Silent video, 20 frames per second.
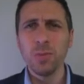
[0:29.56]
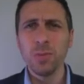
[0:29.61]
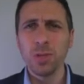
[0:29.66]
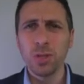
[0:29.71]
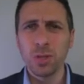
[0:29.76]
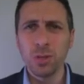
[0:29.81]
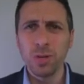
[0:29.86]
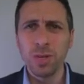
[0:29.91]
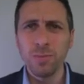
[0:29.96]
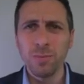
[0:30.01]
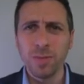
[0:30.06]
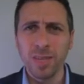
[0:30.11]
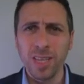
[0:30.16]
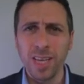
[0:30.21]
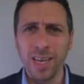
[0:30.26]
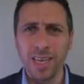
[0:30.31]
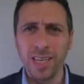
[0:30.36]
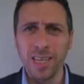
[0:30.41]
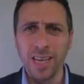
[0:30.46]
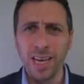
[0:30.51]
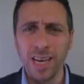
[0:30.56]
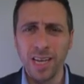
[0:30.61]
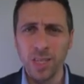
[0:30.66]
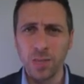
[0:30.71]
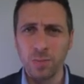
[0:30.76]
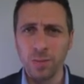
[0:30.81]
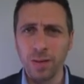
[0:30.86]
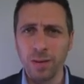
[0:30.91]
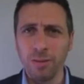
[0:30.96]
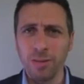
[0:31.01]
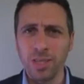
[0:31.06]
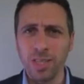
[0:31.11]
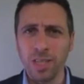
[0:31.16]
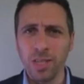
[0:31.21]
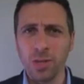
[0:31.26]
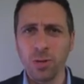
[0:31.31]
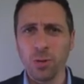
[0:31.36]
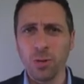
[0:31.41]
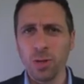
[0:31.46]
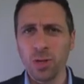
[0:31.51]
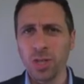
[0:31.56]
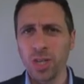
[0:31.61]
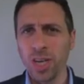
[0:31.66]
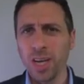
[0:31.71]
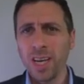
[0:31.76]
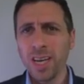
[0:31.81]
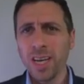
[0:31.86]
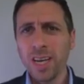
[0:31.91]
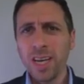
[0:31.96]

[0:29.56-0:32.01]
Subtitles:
treatment that he experienced at Yorkshire.